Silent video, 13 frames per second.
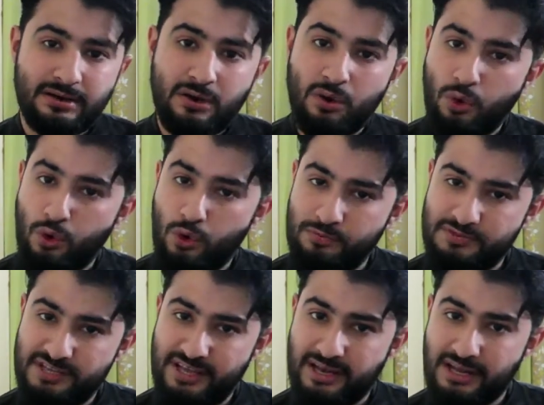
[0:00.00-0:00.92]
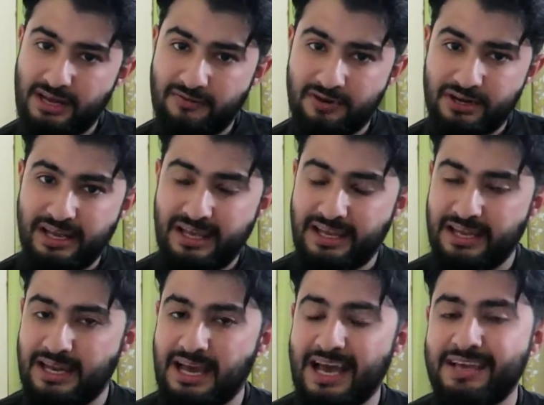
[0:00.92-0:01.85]
homes and in our daily
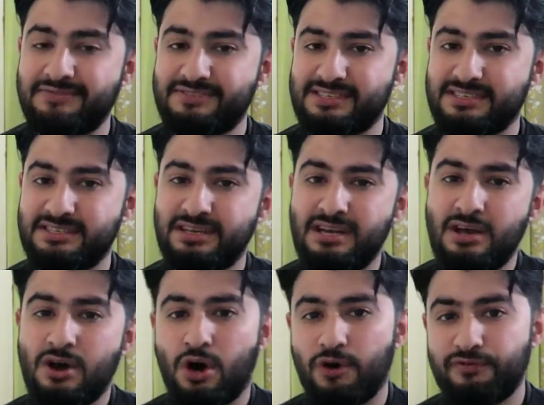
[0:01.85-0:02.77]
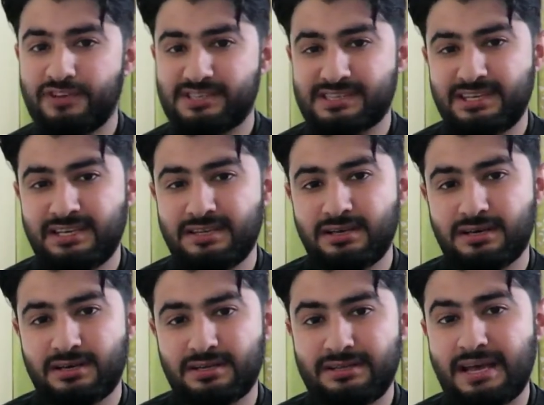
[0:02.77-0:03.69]
lives. Obviously
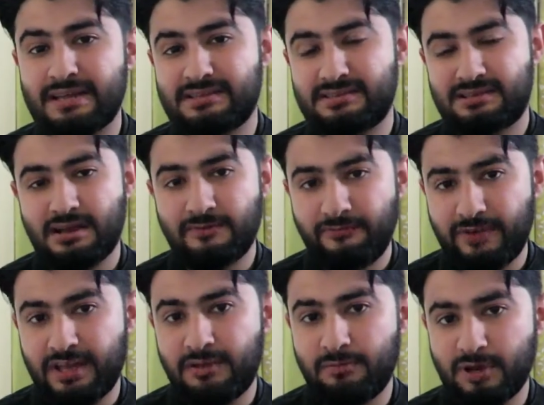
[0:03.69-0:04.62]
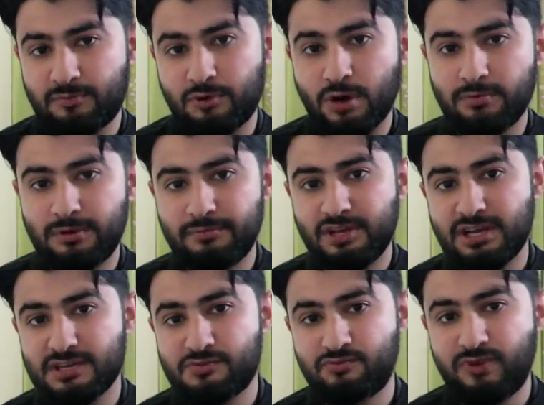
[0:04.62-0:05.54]
that's a very big problem,
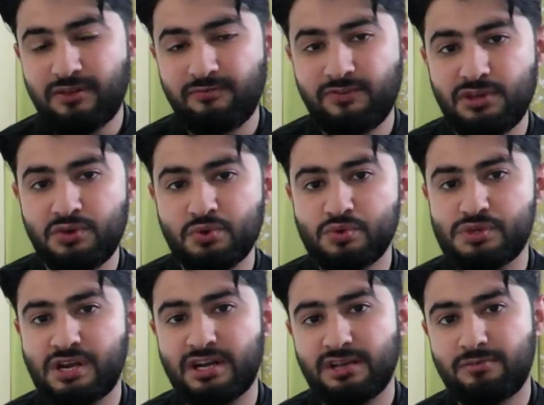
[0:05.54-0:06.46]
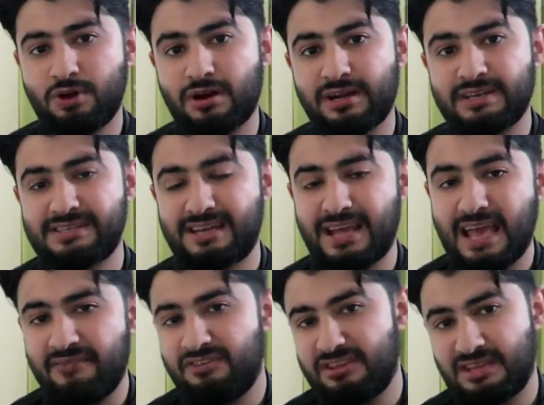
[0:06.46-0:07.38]
because when we use antibiotics in
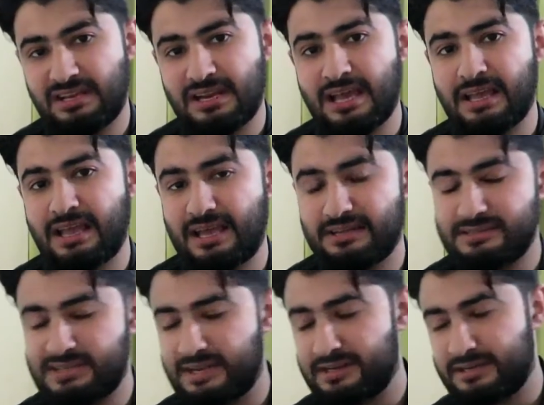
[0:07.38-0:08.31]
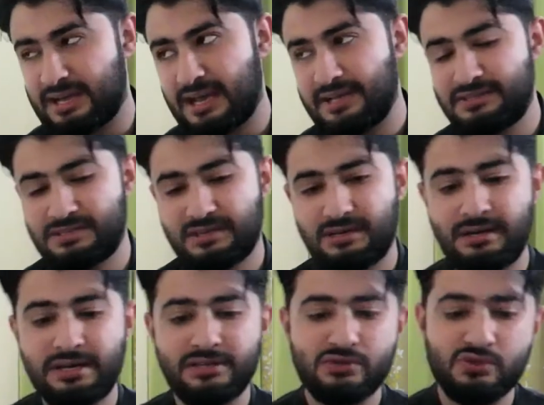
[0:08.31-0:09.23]
everything like hand sanitizer, in